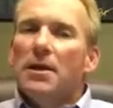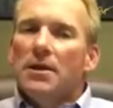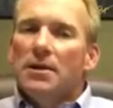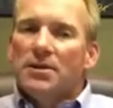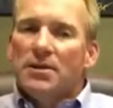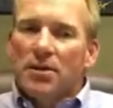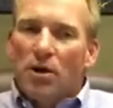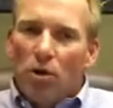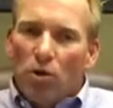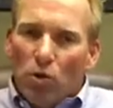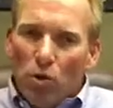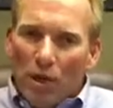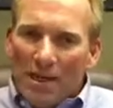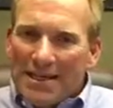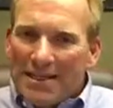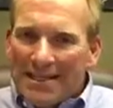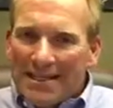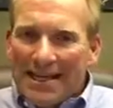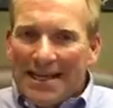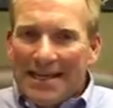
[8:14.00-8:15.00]
So we
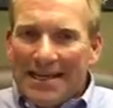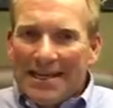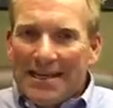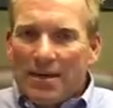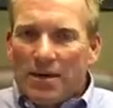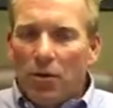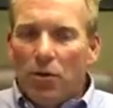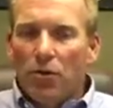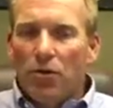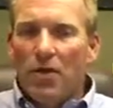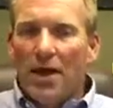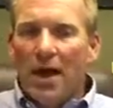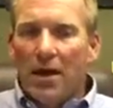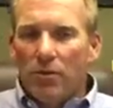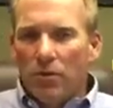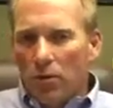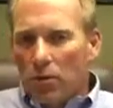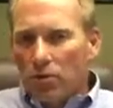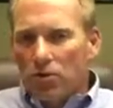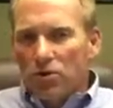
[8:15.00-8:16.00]
see, you know,
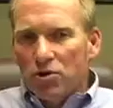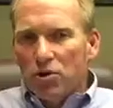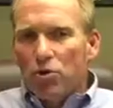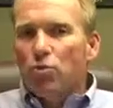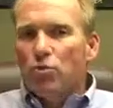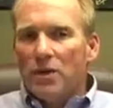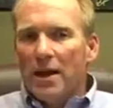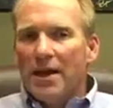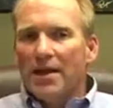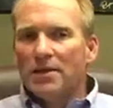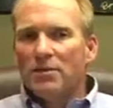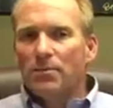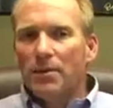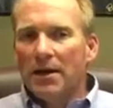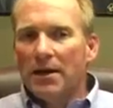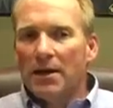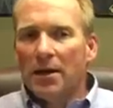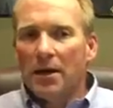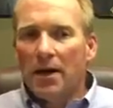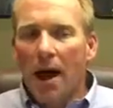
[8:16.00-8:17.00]
that those two things
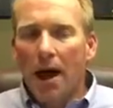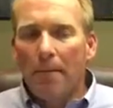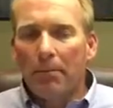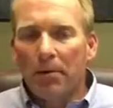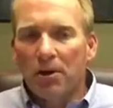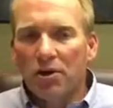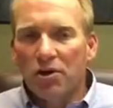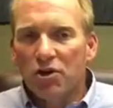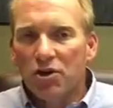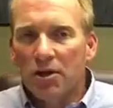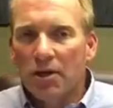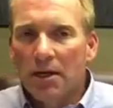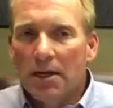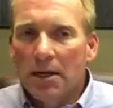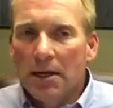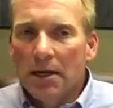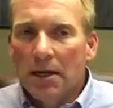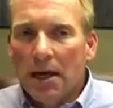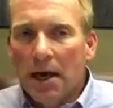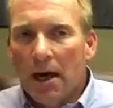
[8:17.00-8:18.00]
being accomplished
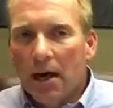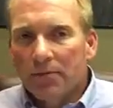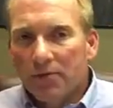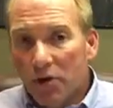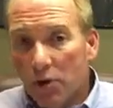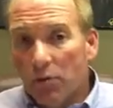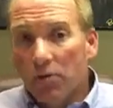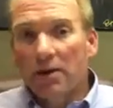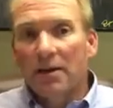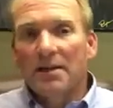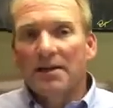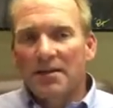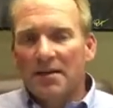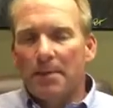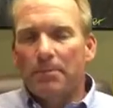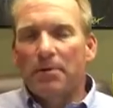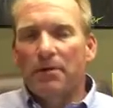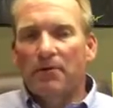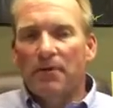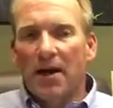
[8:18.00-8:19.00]
to really
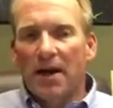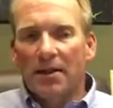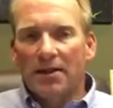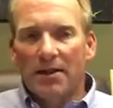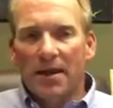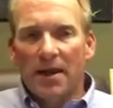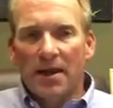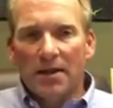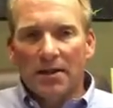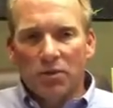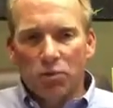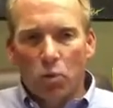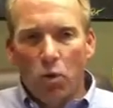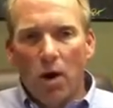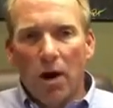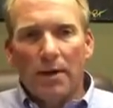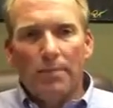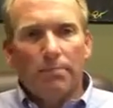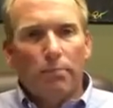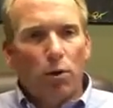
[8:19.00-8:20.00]
simplify things.
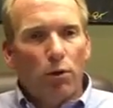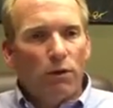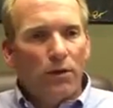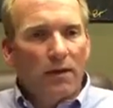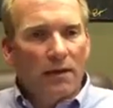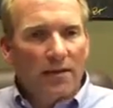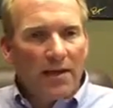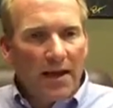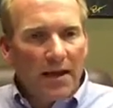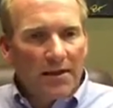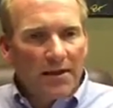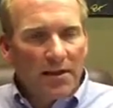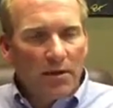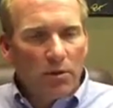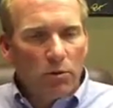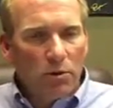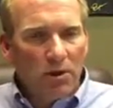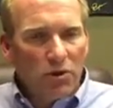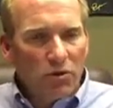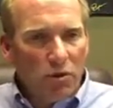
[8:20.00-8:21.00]
One, moving things
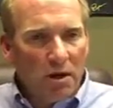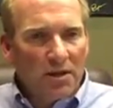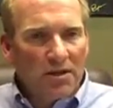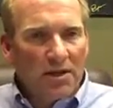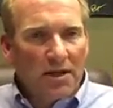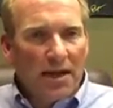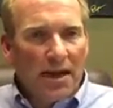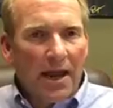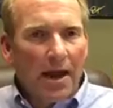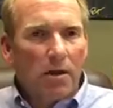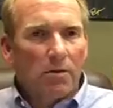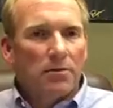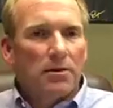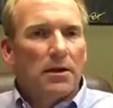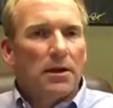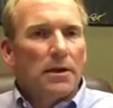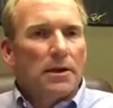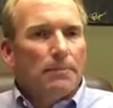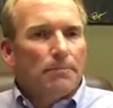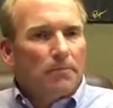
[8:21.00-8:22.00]
into a trust account
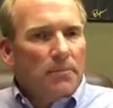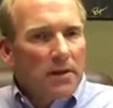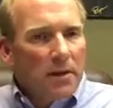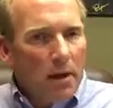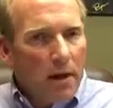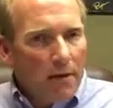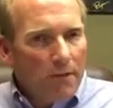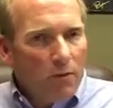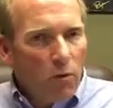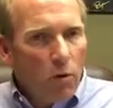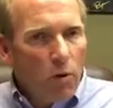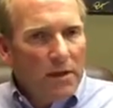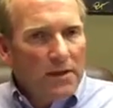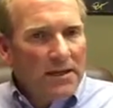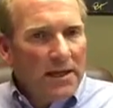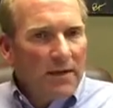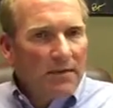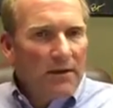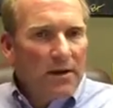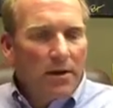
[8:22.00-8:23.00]

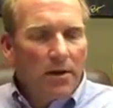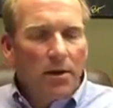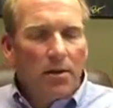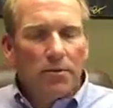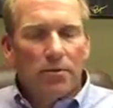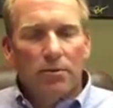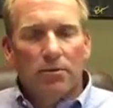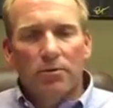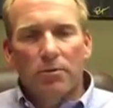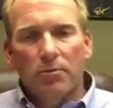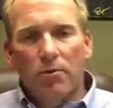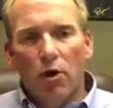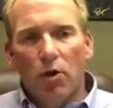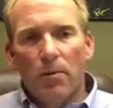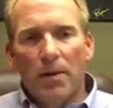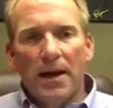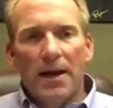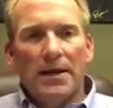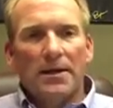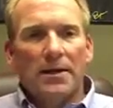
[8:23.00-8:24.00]
avoids having to go through the
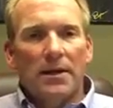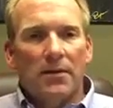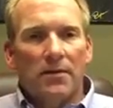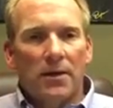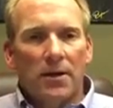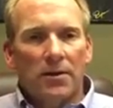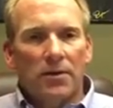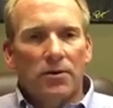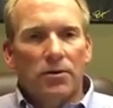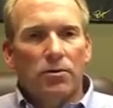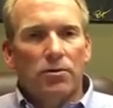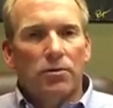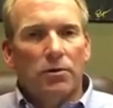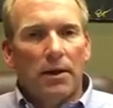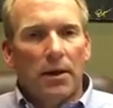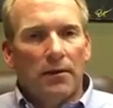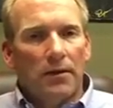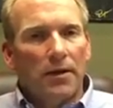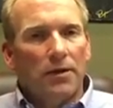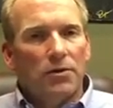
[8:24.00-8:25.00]
probate, and
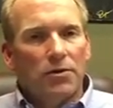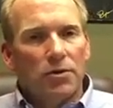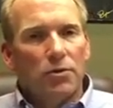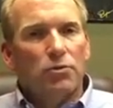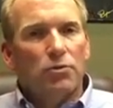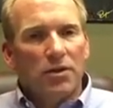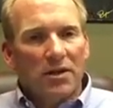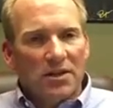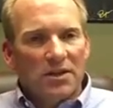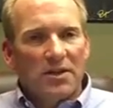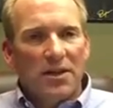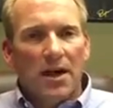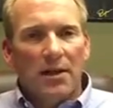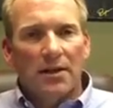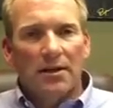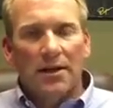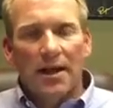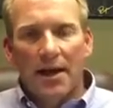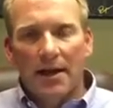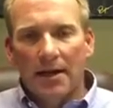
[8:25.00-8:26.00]
then two,
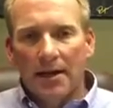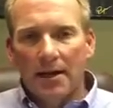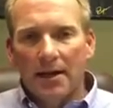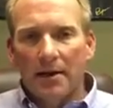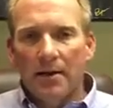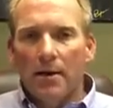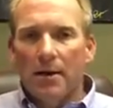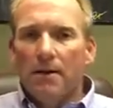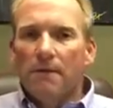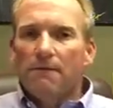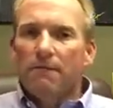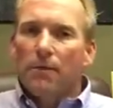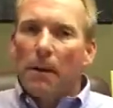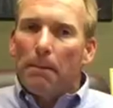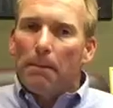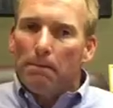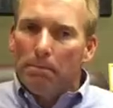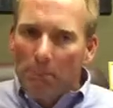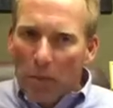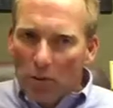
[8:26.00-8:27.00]
consolidating
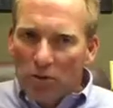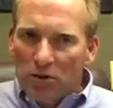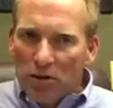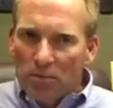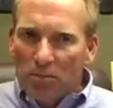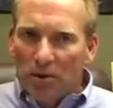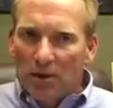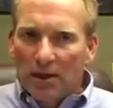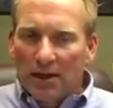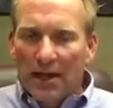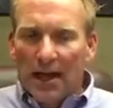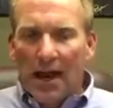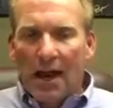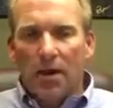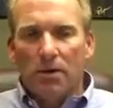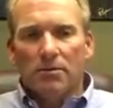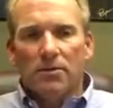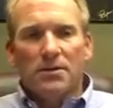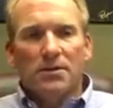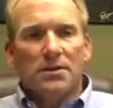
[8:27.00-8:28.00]
from multiple
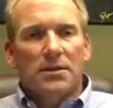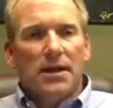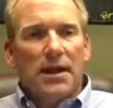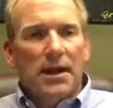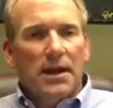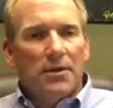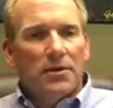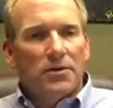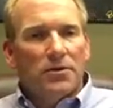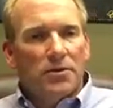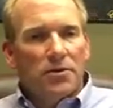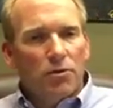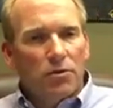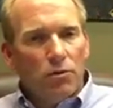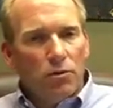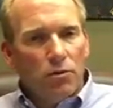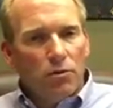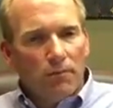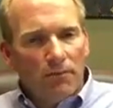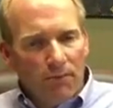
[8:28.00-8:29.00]
accounts
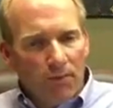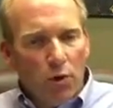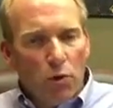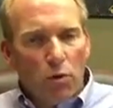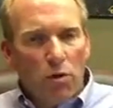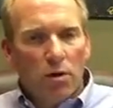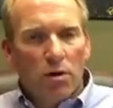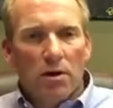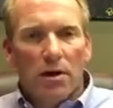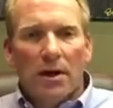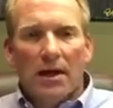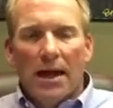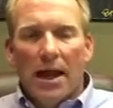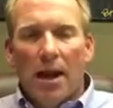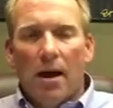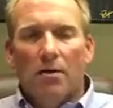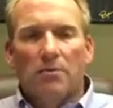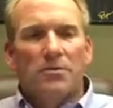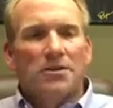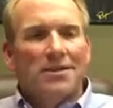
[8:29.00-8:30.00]
into fewer
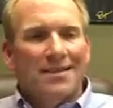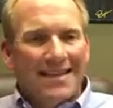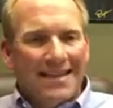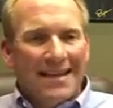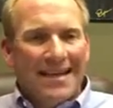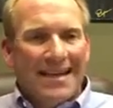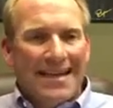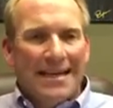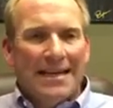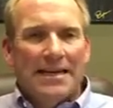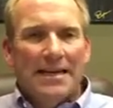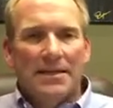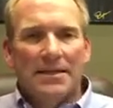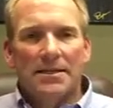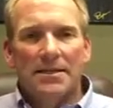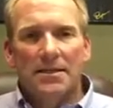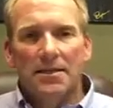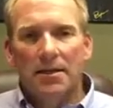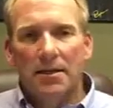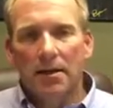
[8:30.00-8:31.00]
accounts to
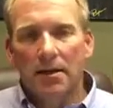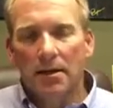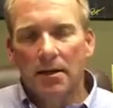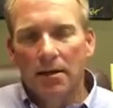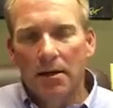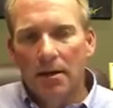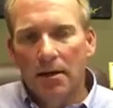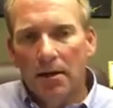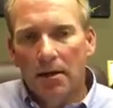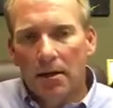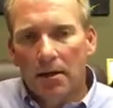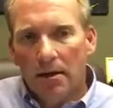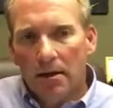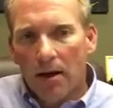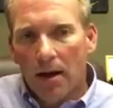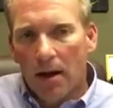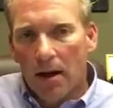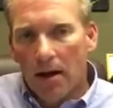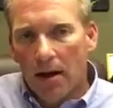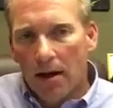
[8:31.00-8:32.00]
ease the
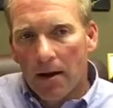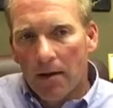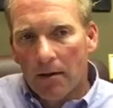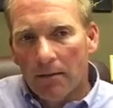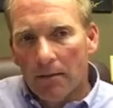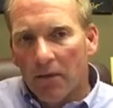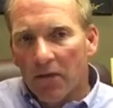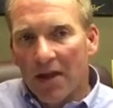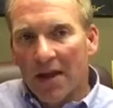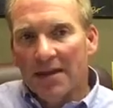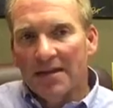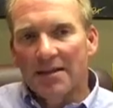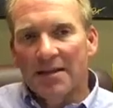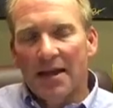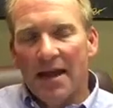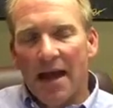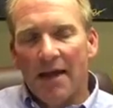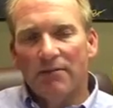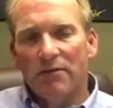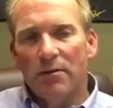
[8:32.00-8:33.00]
things
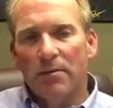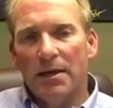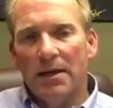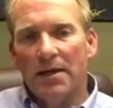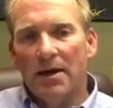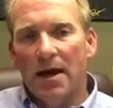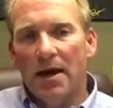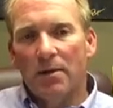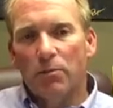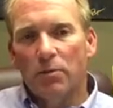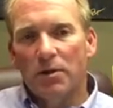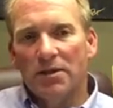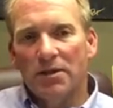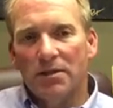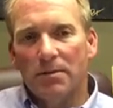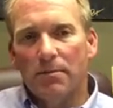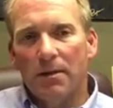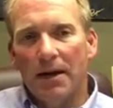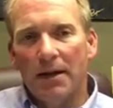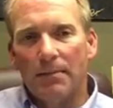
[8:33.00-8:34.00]
that have to be done when
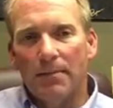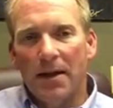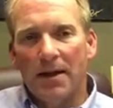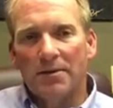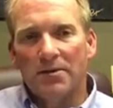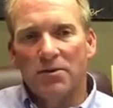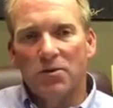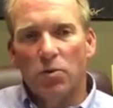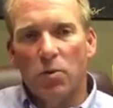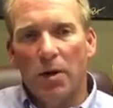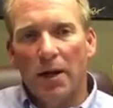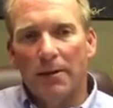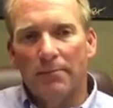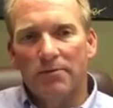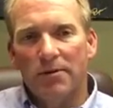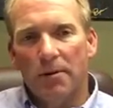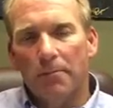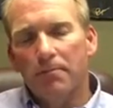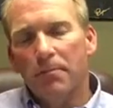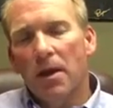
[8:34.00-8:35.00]
somebody passes away.
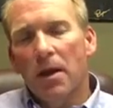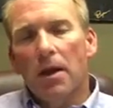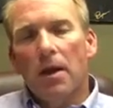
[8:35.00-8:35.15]
So